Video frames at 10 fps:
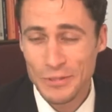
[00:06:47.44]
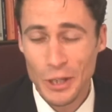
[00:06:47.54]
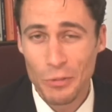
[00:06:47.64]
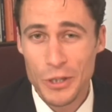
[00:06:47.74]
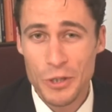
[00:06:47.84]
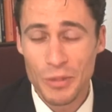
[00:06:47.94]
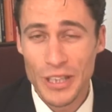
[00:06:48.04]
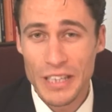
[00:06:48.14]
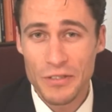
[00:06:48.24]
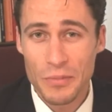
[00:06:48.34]
you know, what you
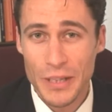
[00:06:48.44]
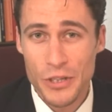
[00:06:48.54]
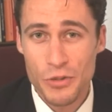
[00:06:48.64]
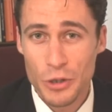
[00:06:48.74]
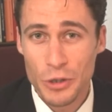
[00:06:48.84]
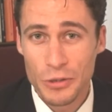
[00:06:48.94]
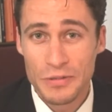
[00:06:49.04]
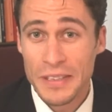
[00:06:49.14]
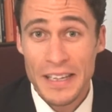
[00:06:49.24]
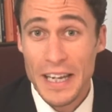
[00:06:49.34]
believe to be true
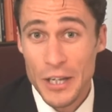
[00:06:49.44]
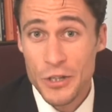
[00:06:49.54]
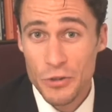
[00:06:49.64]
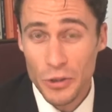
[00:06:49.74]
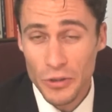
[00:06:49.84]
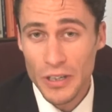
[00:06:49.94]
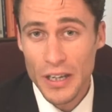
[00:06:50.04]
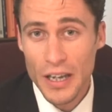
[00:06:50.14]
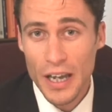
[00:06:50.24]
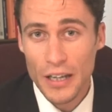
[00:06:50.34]
is true.
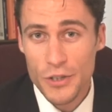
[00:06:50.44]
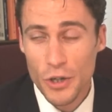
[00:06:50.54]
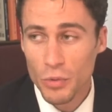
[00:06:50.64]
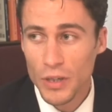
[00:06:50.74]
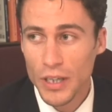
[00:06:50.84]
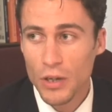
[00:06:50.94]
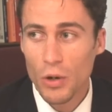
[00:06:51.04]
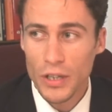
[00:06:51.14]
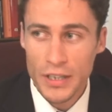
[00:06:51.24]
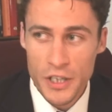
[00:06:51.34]
And so really
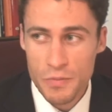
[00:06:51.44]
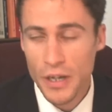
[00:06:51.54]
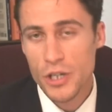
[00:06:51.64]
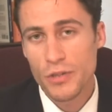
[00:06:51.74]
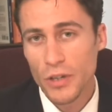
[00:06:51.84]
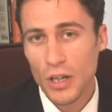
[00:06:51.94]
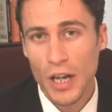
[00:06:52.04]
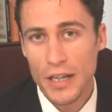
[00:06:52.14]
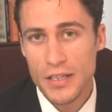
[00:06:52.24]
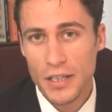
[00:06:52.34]
holding this picture of your
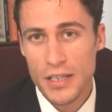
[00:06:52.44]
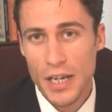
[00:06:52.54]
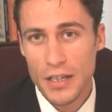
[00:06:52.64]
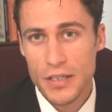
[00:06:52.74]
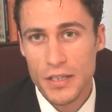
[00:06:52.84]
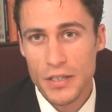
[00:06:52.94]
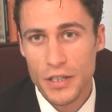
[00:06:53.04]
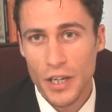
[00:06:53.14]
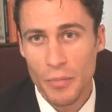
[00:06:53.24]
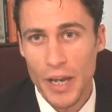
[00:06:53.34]
client's success
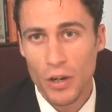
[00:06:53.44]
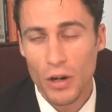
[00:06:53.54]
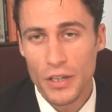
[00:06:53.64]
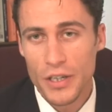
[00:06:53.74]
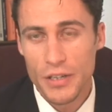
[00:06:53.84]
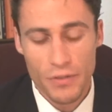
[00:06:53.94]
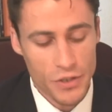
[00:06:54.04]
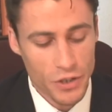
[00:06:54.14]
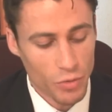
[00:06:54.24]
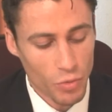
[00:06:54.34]
is going to make all the
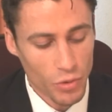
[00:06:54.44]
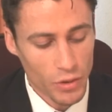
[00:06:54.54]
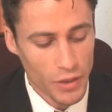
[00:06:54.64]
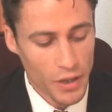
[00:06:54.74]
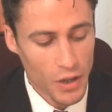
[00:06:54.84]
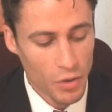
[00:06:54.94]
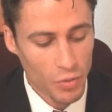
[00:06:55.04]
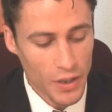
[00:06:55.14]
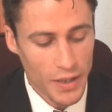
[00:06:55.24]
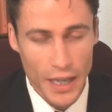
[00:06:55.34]
difference in the world
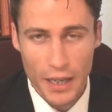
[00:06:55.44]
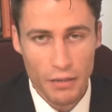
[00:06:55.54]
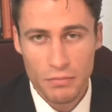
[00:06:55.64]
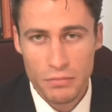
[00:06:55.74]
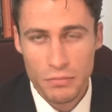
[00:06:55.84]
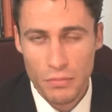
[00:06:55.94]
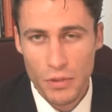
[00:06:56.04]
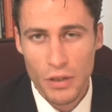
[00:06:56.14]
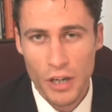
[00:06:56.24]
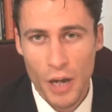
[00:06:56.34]
when they
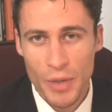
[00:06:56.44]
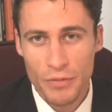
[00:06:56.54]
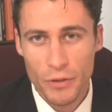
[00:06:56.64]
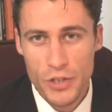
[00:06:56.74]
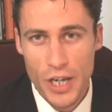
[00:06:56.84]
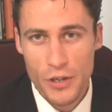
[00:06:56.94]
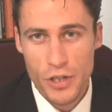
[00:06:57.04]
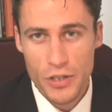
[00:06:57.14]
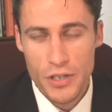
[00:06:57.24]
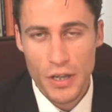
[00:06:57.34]
come in for
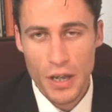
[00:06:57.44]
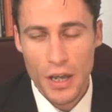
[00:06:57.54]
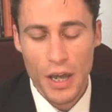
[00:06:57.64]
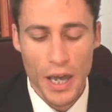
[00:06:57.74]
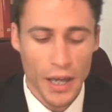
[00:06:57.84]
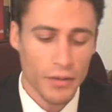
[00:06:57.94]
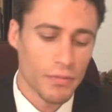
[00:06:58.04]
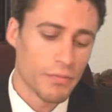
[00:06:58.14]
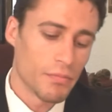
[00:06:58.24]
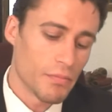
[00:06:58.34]
sessions. And
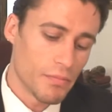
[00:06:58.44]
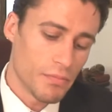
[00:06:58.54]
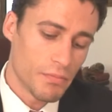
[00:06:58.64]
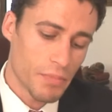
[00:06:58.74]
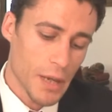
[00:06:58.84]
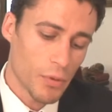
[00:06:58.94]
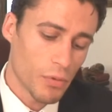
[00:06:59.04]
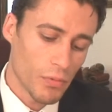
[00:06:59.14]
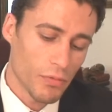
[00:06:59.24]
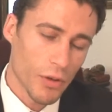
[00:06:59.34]

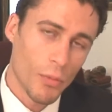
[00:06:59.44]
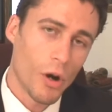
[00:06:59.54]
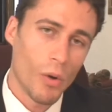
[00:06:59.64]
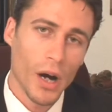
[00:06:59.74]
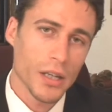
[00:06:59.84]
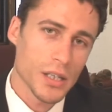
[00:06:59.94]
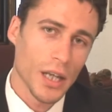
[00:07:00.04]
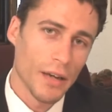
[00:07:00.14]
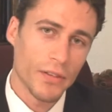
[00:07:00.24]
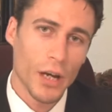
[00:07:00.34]
people from all walks of
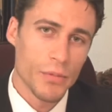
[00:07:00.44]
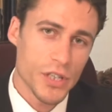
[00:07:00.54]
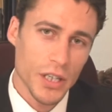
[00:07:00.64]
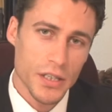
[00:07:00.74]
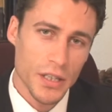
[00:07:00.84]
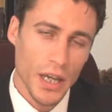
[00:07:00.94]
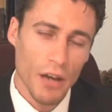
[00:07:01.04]
life come see us and they